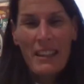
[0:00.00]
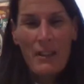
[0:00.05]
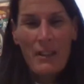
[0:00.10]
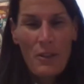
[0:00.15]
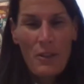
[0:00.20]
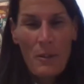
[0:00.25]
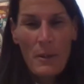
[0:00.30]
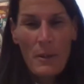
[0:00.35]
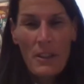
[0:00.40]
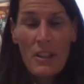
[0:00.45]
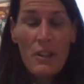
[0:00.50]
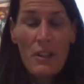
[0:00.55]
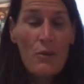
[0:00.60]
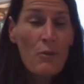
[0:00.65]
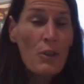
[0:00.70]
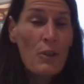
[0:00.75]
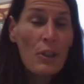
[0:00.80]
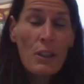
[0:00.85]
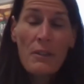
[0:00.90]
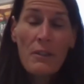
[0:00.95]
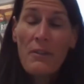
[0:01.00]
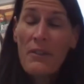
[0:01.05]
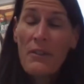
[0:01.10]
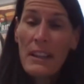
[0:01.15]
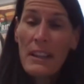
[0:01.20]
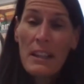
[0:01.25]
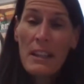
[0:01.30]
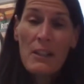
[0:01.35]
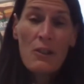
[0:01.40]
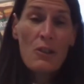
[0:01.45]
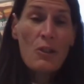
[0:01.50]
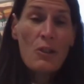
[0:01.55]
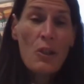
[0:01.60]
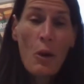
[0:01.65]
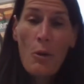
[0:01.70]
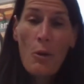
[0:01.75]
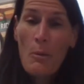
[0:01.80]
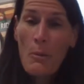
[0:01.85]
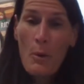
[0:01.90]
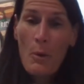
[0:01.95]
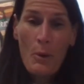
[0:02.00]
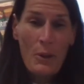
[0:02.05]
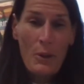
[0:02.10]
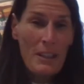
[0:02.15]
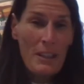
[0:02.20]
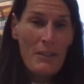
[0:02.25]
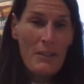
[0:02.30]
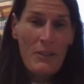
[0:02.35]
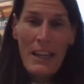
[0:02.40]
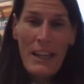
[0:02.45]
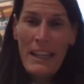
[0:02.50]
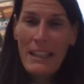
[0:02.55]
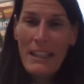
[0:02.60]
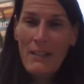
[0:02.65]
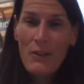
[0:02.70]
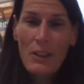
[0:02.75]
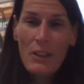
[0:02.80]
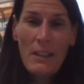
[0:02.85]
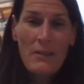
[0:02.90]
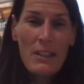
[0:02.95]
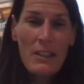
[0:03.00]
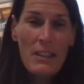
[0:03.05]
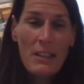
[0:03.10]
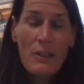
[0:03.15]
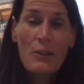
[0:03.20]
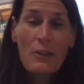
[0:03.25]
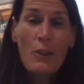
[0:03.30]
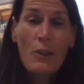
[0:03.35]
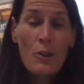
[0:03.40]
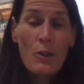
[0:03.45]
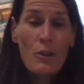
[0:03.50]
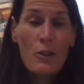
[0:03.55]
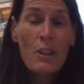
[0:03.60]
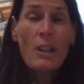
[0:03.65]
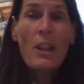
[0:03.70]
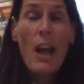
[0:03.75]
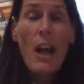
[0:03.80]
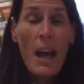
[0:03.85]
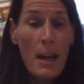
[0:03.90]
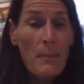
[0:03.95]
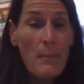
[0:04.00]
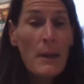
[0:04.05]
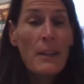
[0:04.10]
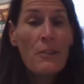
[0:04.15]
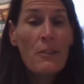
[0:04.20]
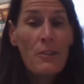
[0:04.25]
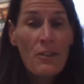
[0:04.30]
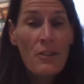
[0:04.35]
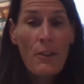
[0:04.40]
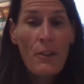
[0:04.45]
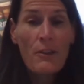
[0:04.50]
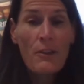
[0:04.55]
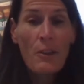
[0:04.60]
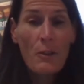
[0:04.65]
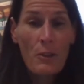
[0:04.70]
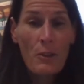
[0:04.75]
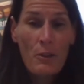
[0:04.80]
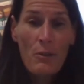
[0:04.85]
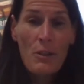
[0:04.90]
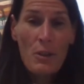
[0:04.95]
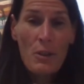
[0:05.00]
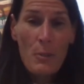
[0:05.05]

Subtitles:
you so much. It's really fit is so important, right? You really have to, you learn a lot about yourself going through this